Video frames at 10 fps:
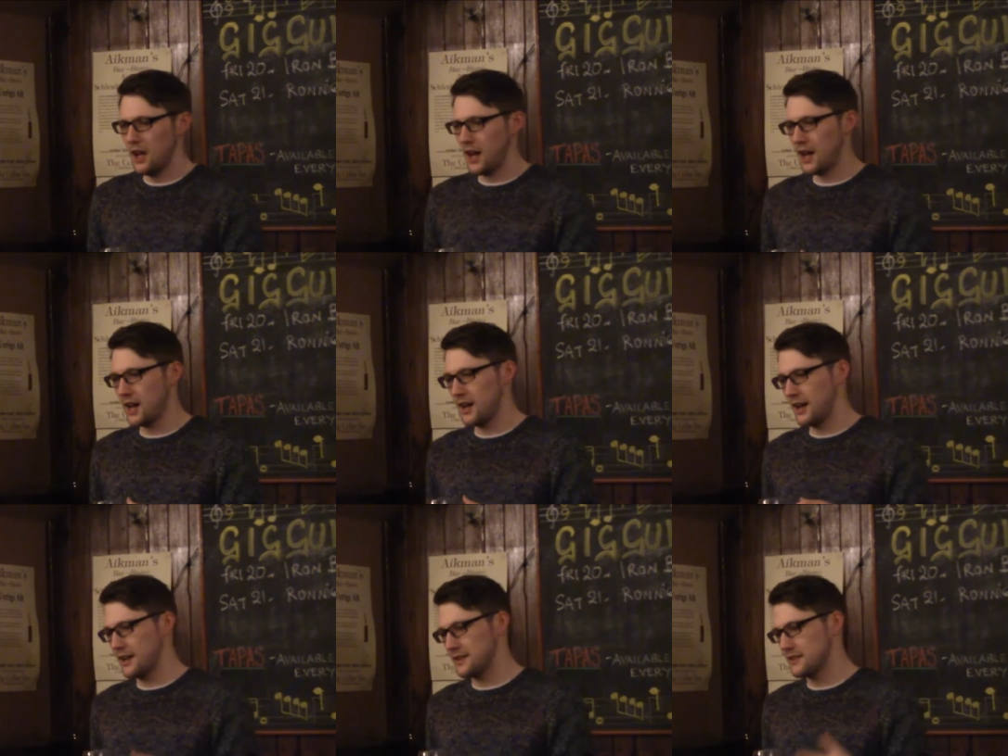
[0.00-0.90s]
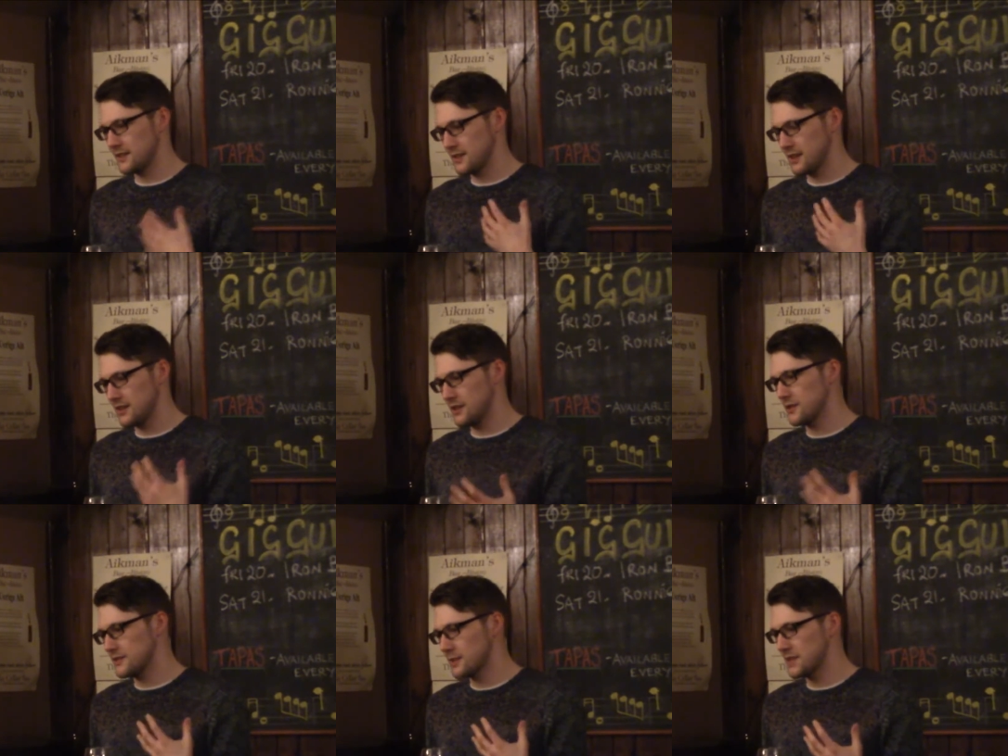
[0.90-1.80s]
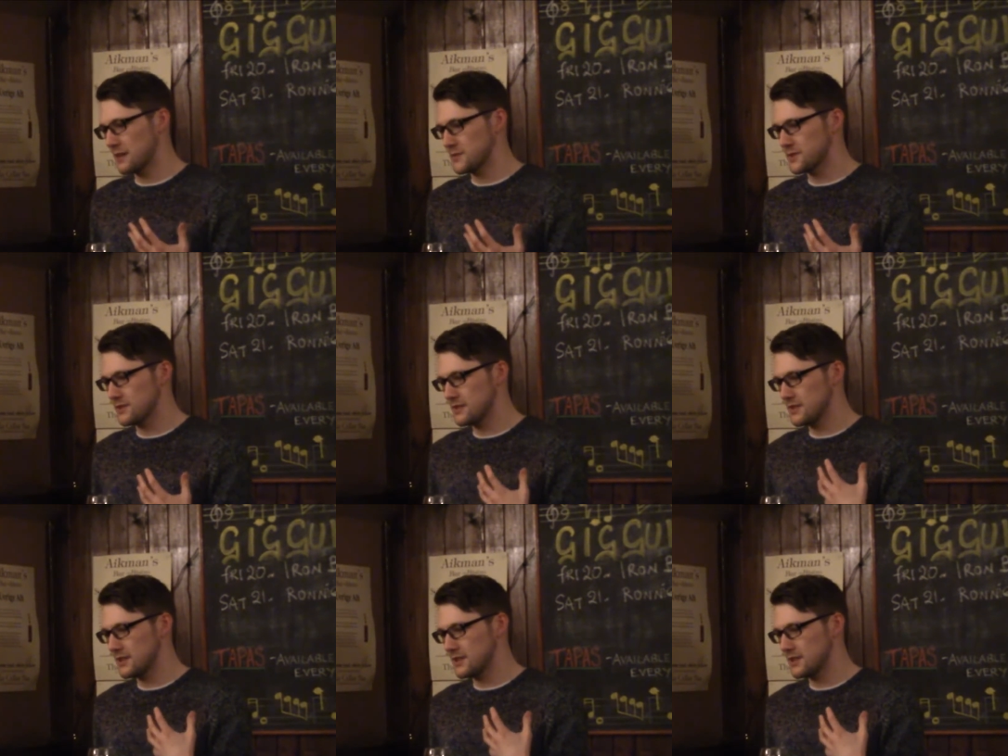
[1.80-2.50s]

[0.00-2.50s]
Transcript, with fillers: Uh, and, you know, sometimes